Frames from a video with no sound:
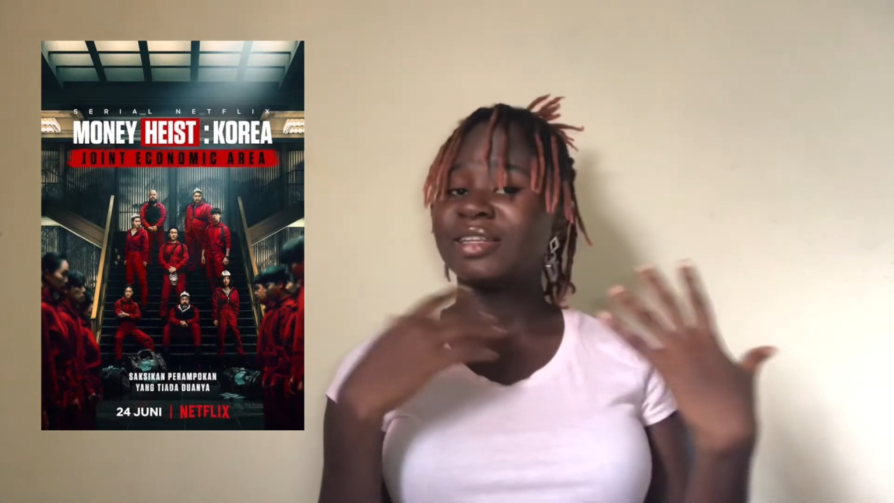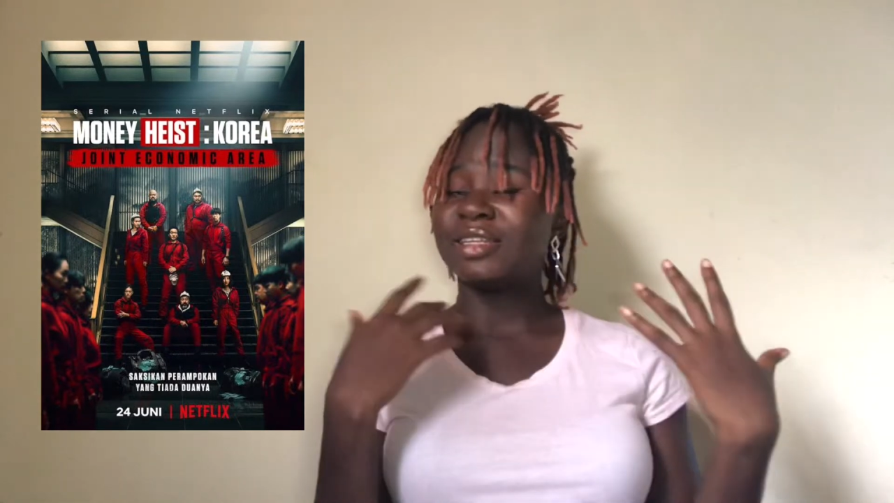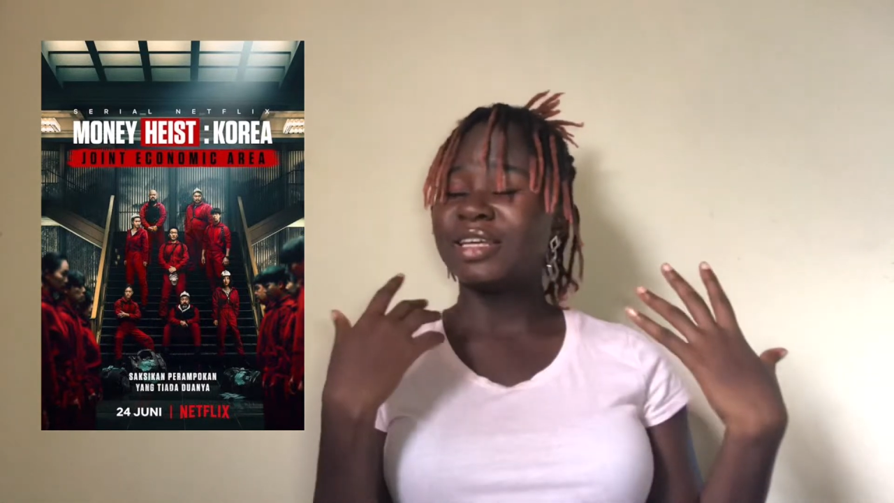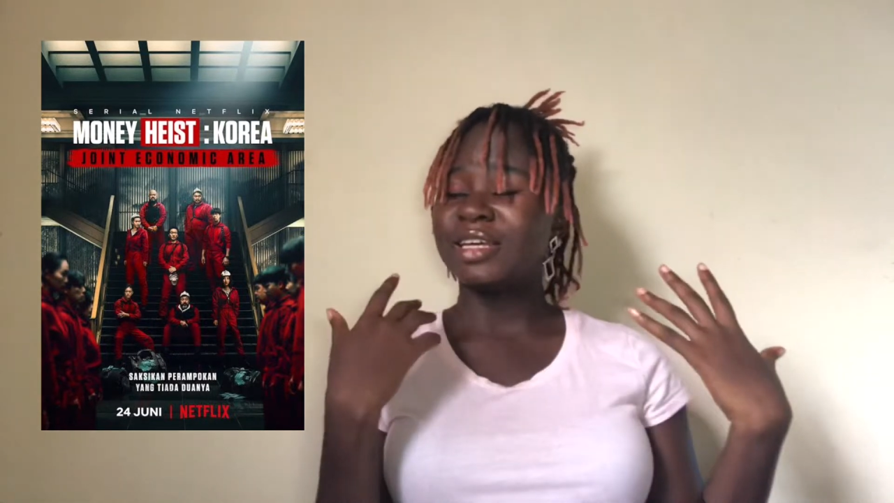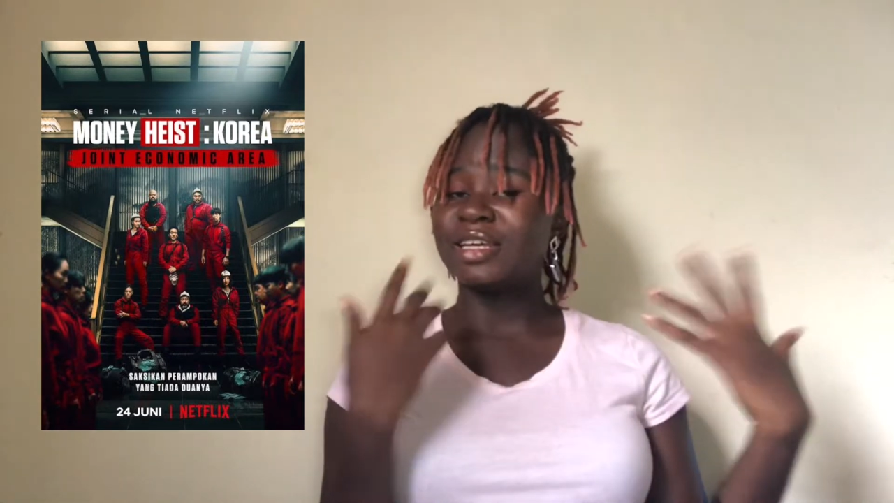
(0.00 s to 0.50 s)

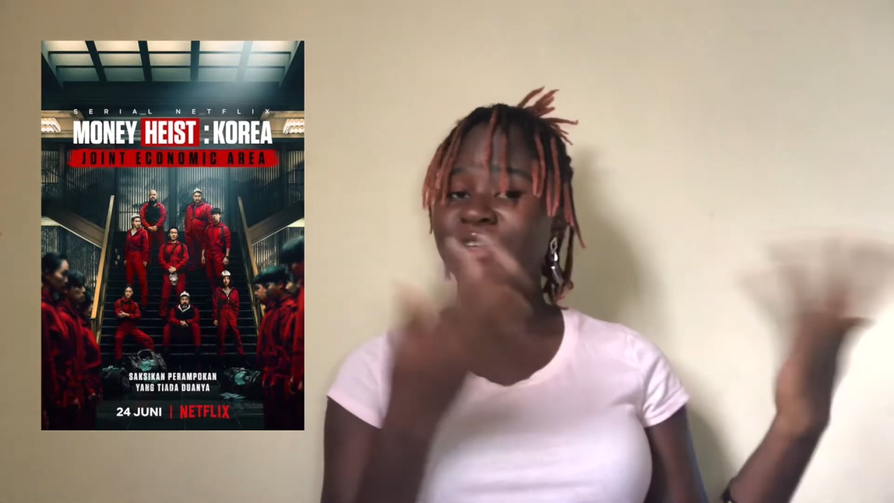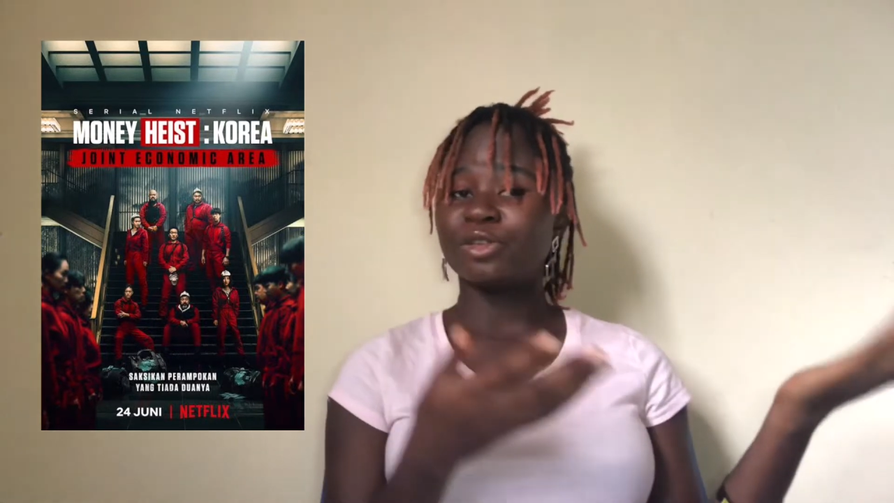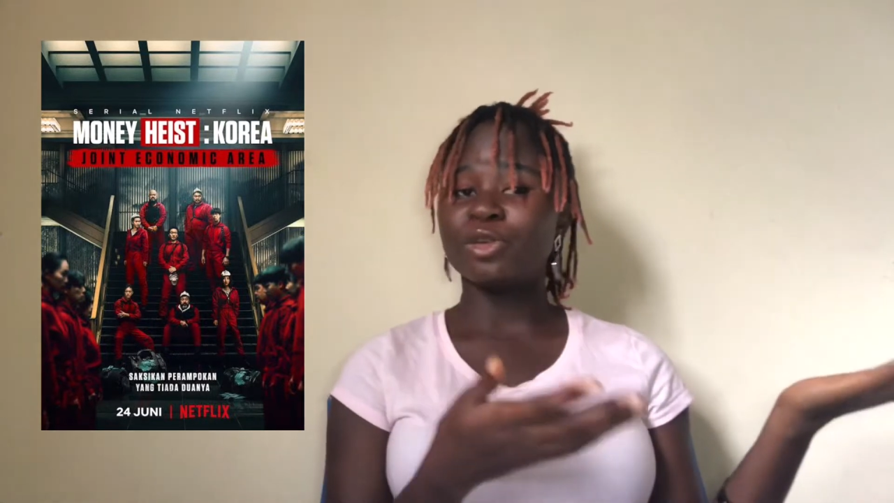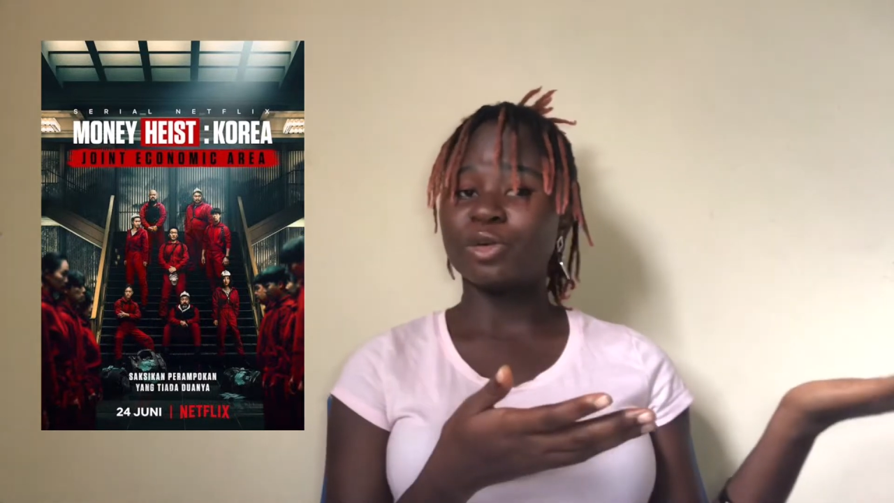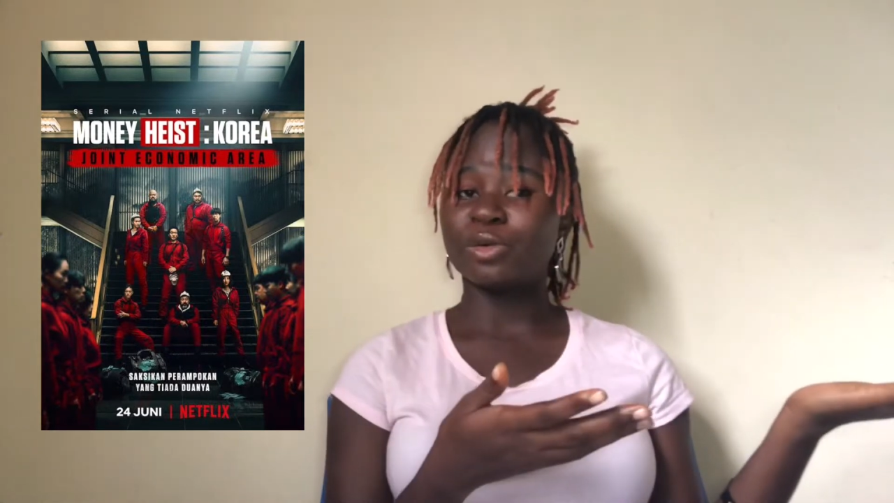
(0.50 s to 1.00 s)

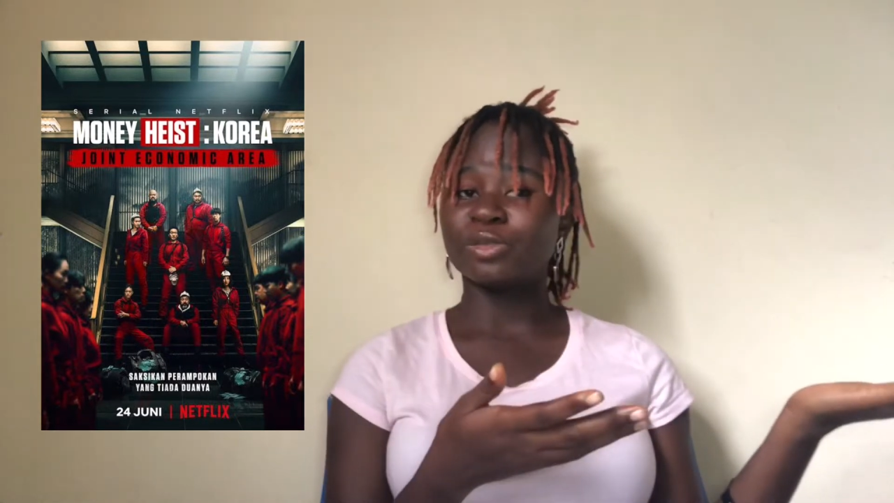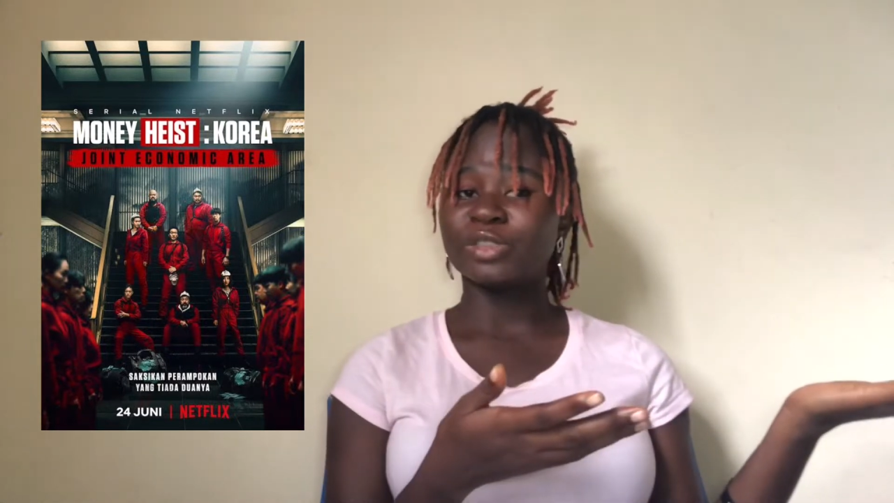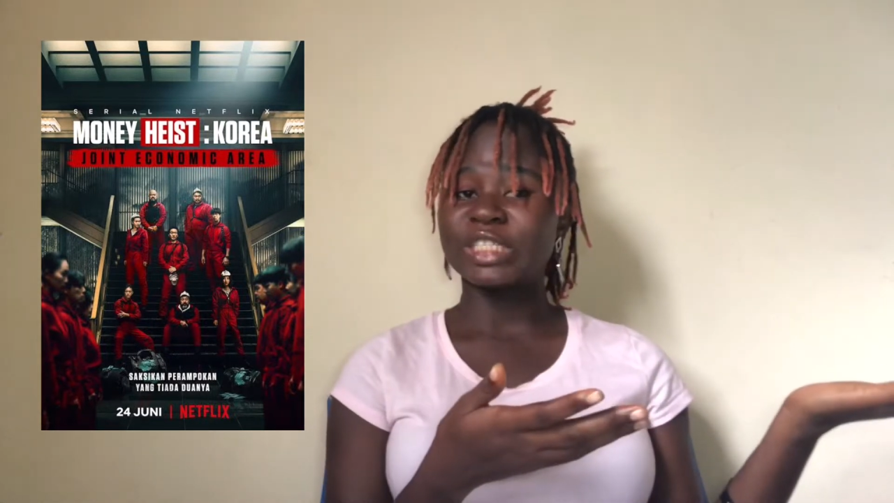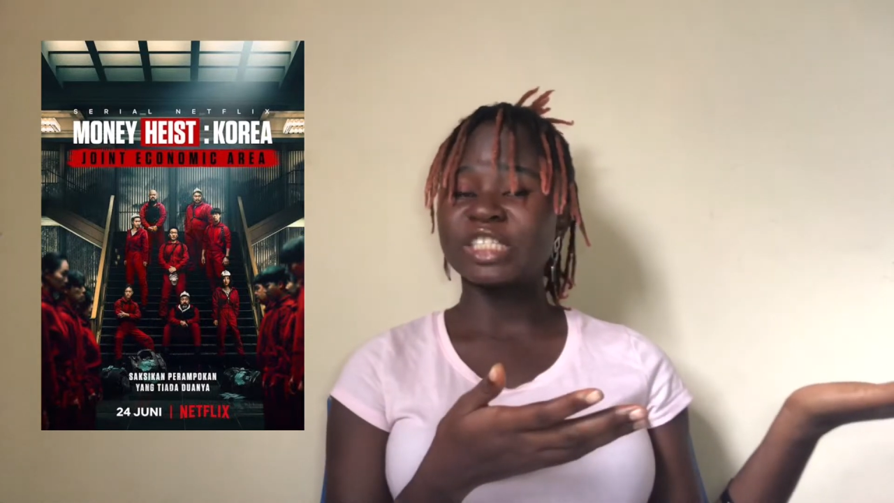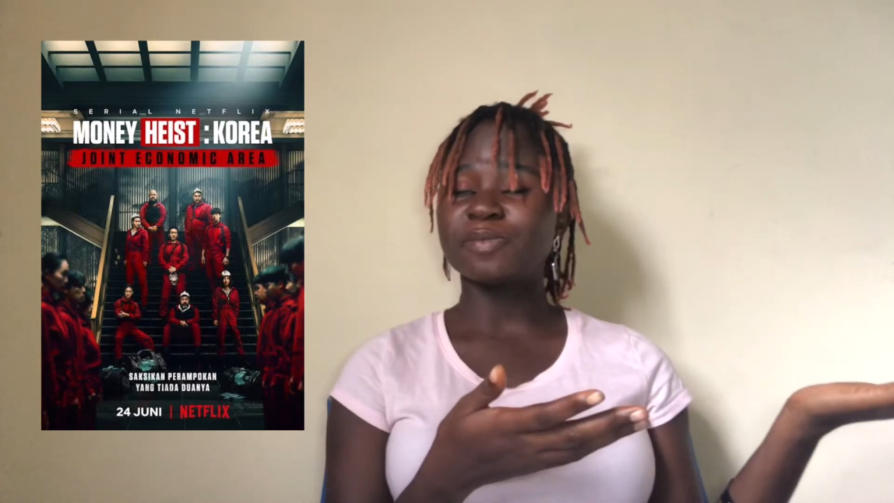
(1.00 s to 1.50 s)

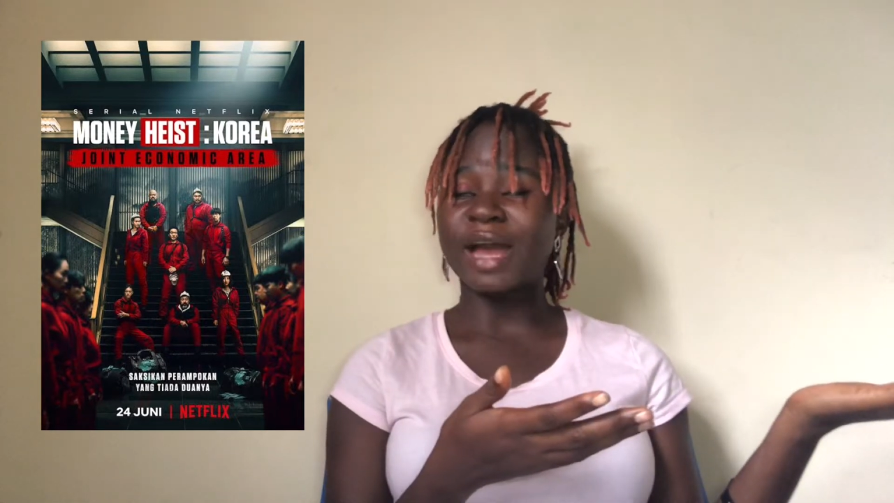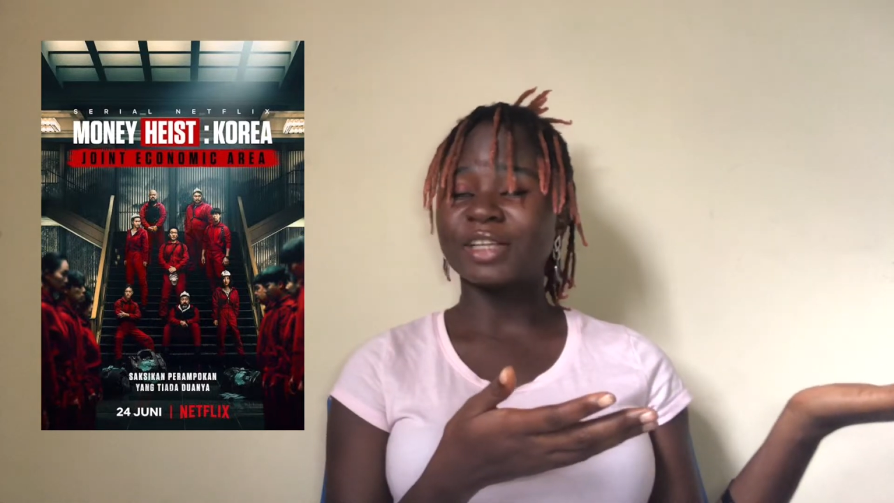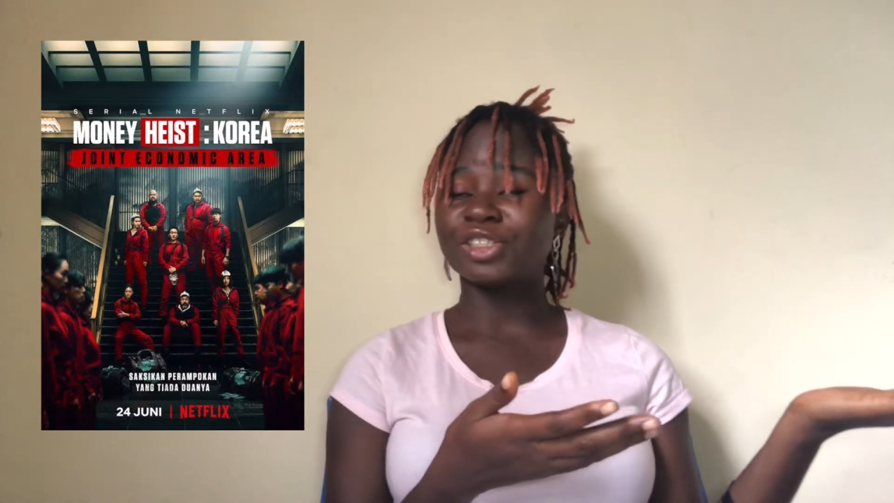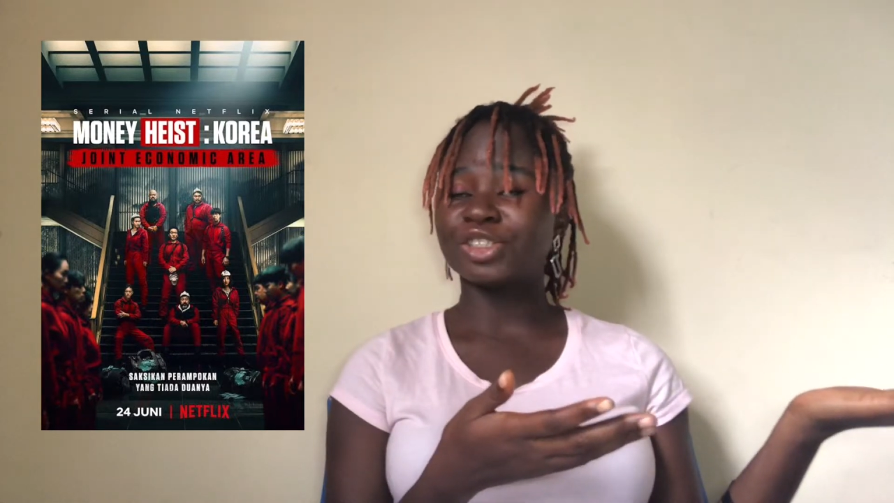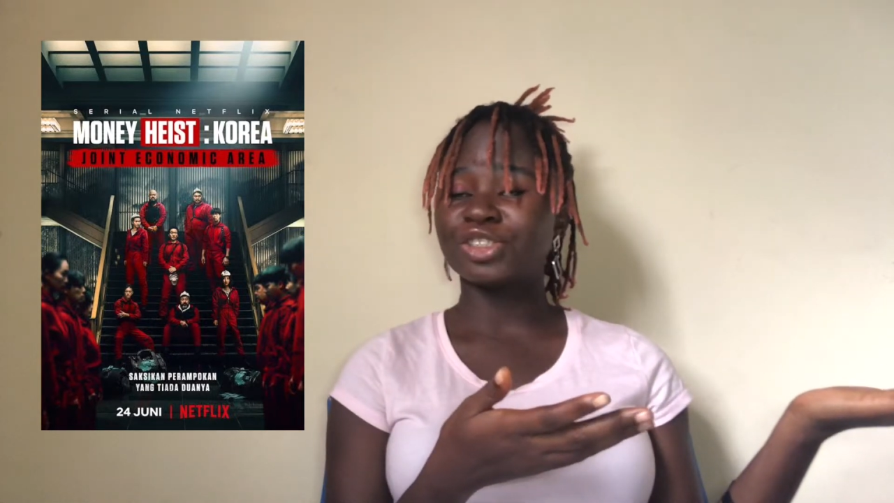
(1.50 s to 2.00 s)
the
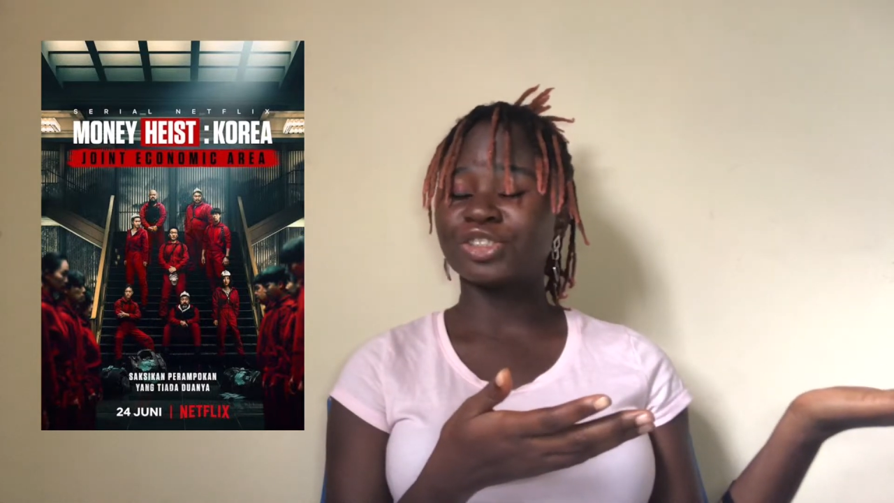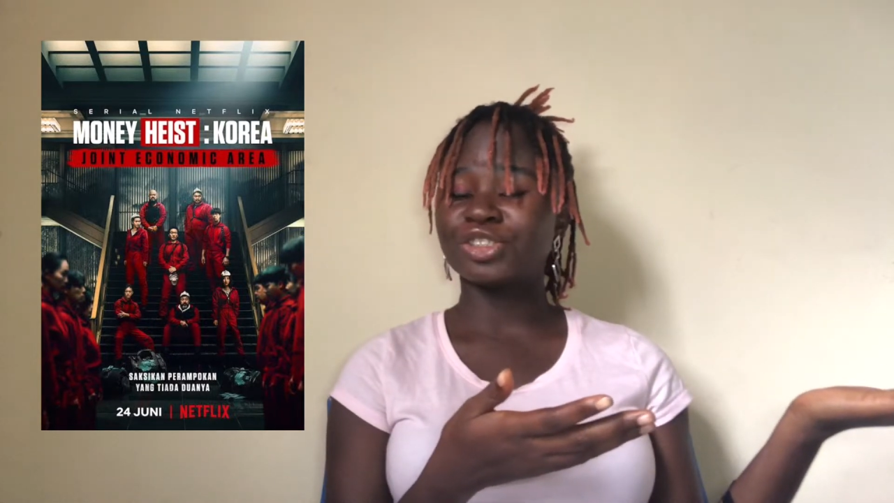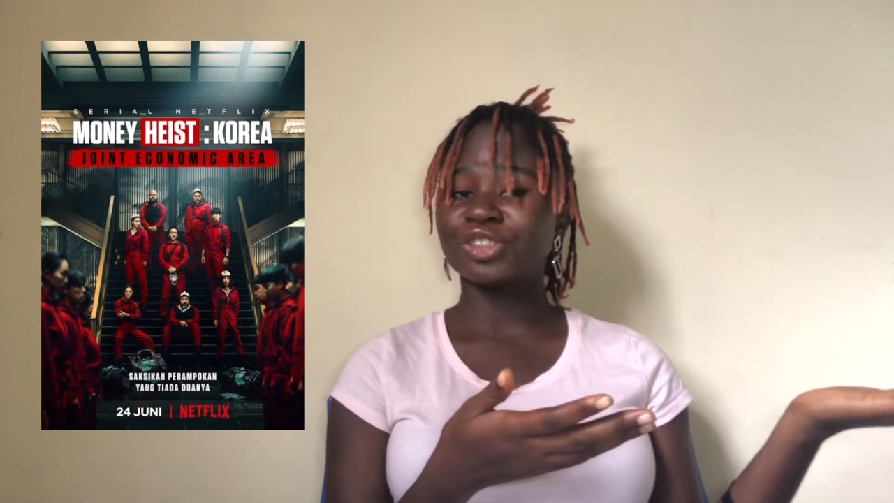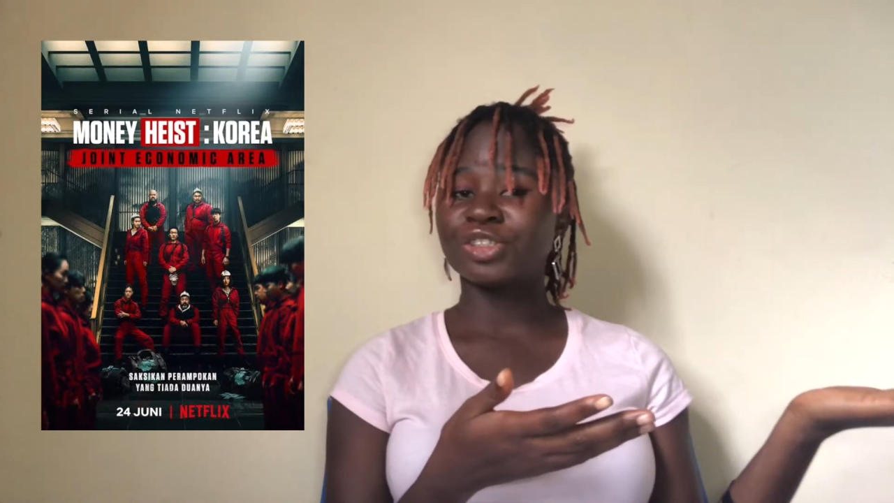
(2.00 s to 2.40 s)
Spanish